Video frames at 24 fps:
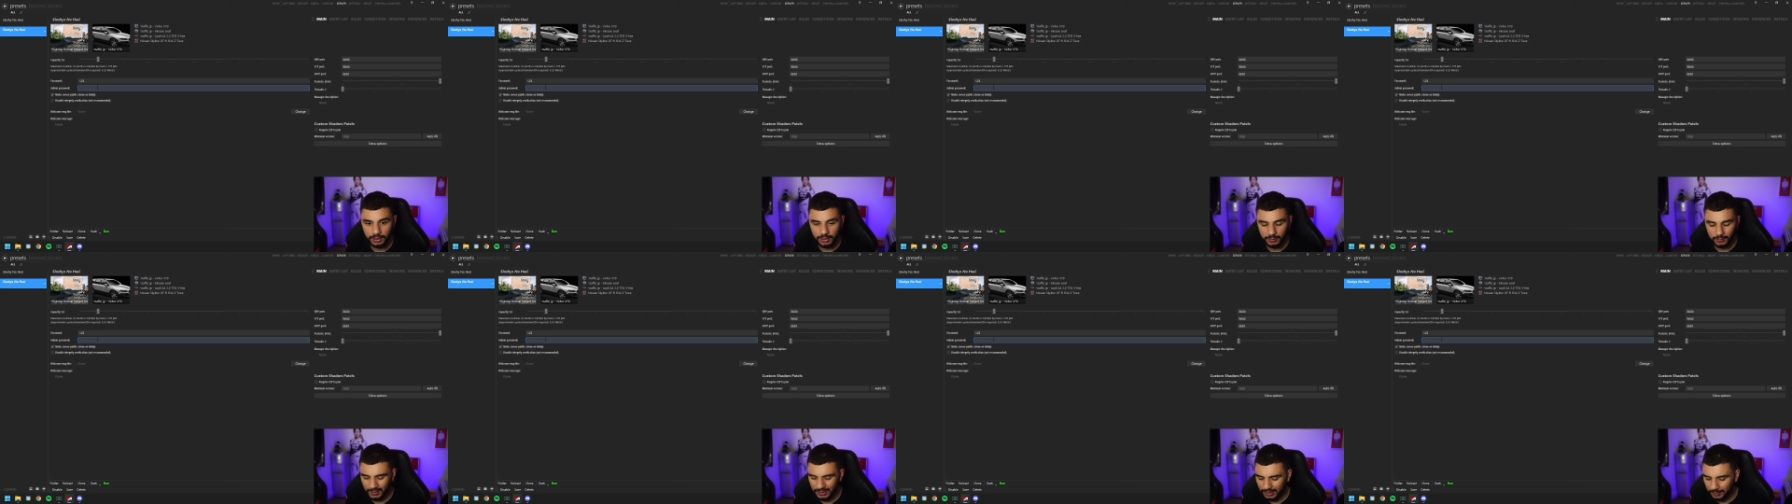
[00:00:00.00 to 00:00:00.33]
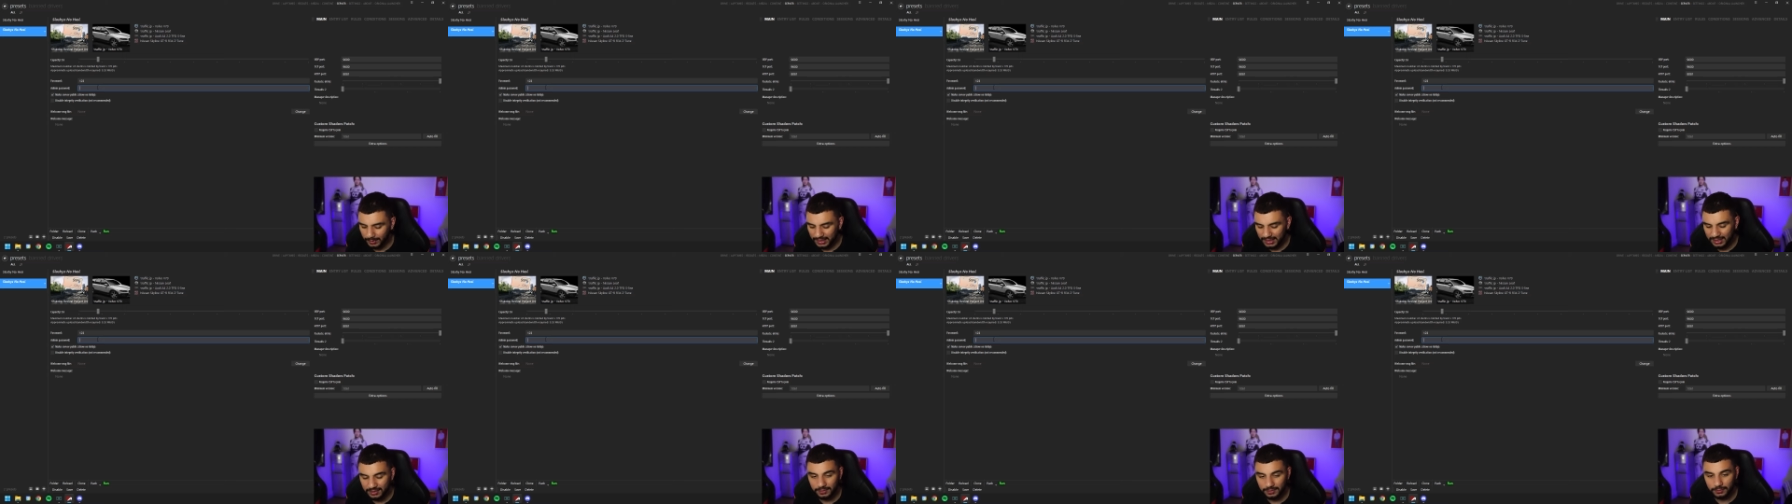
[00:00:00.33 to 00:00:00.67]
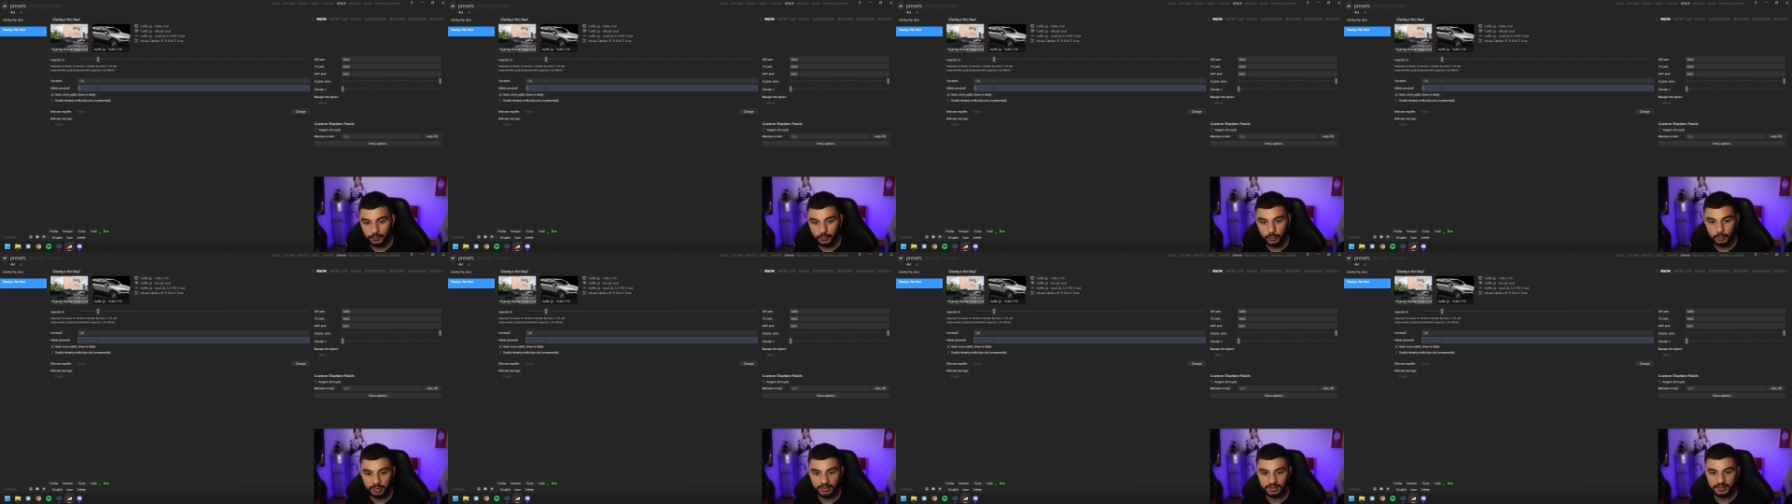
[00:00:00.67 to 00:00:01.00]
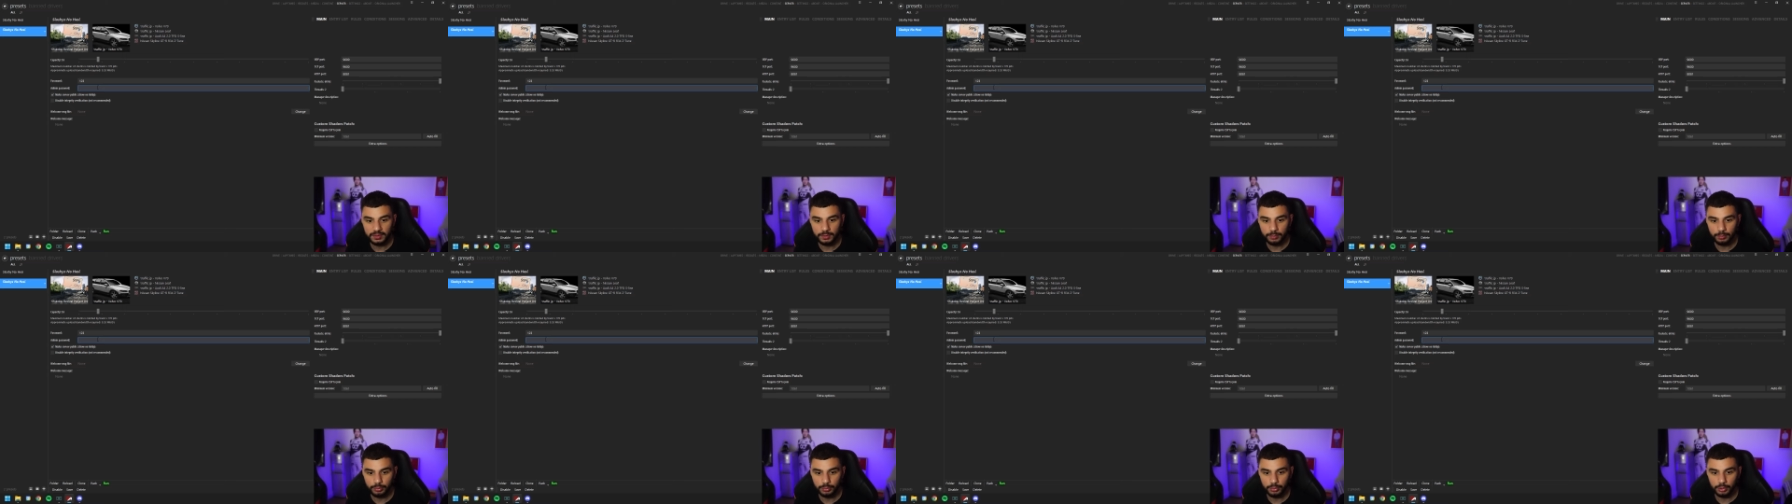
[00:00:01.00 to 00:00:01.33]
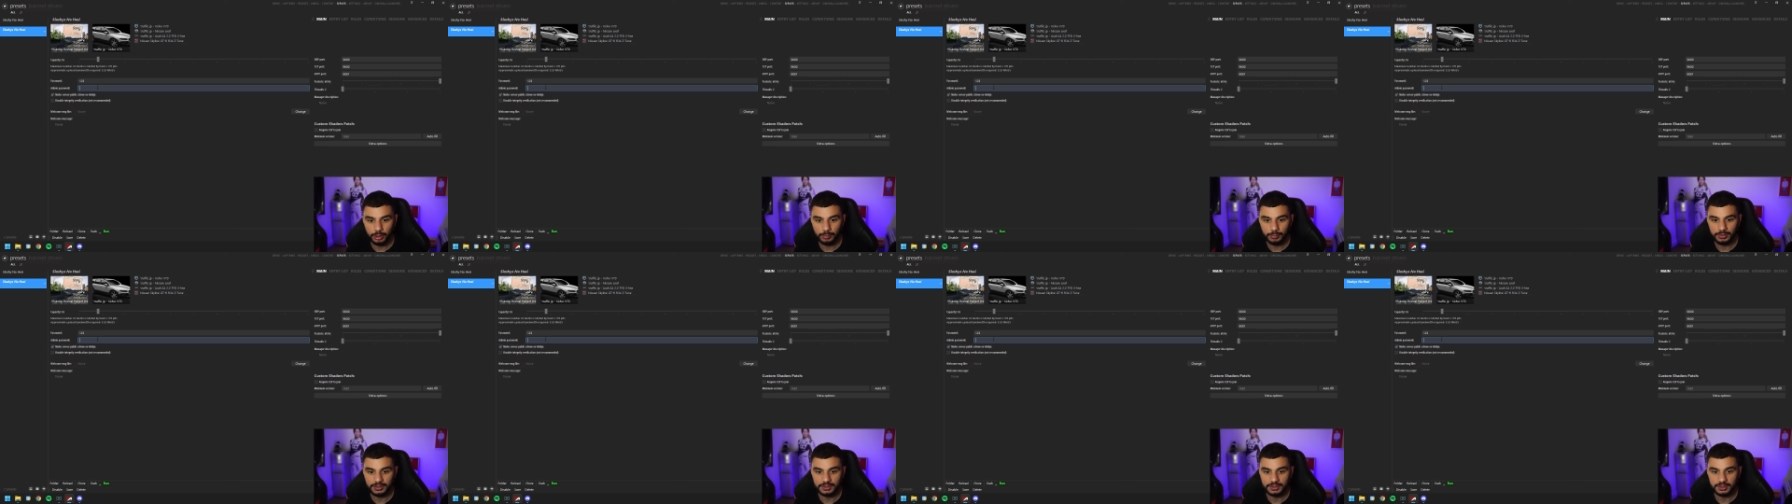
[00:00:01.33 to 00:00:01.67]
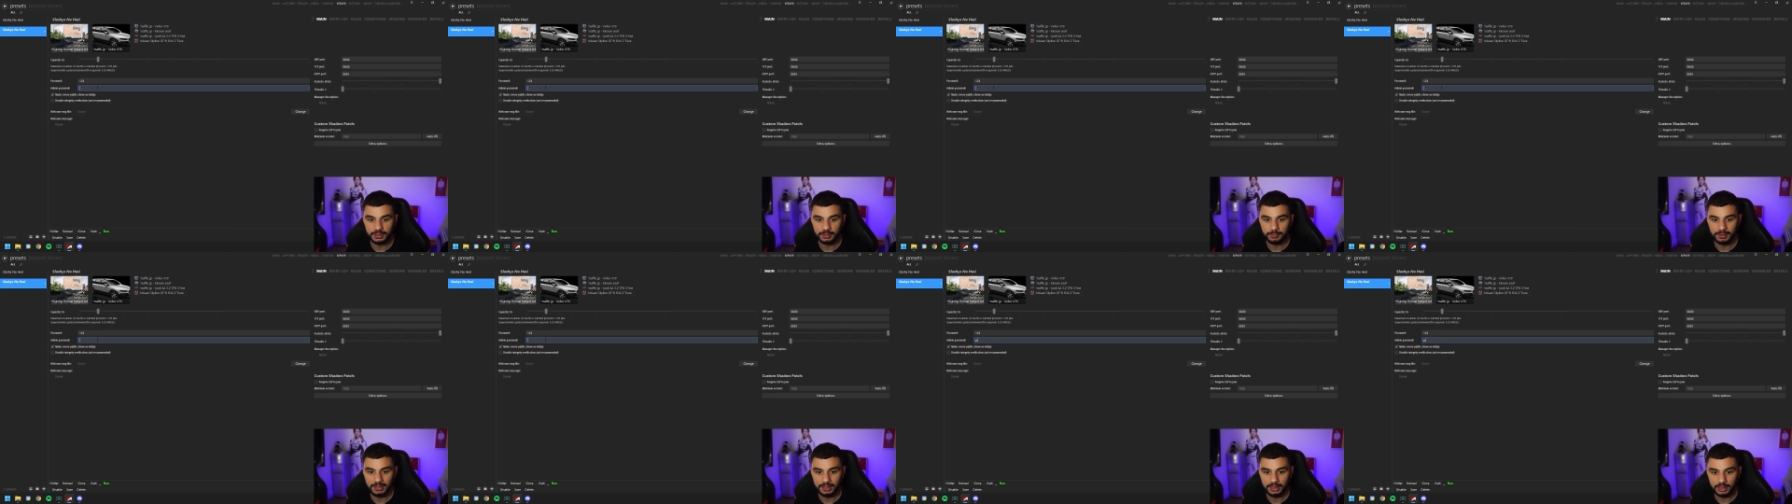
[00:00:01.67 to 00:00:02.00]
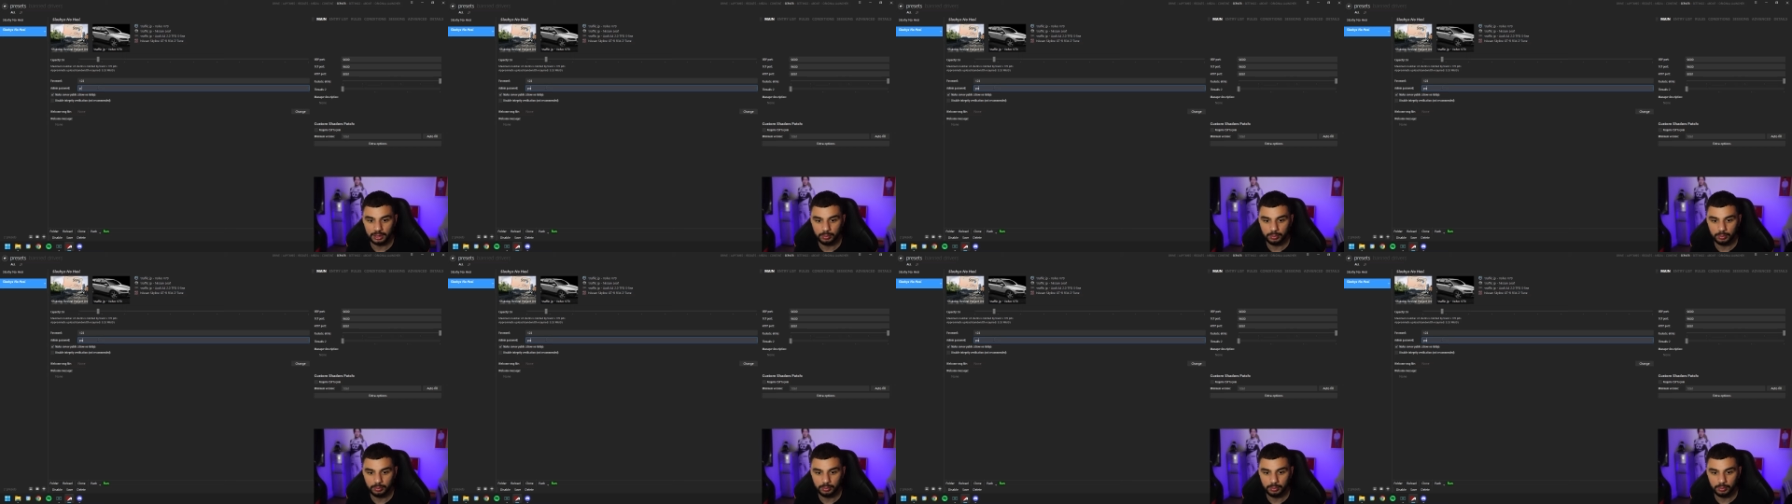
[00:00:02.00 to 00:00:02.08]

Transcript: we're gonna make it super simple and we're just gonna make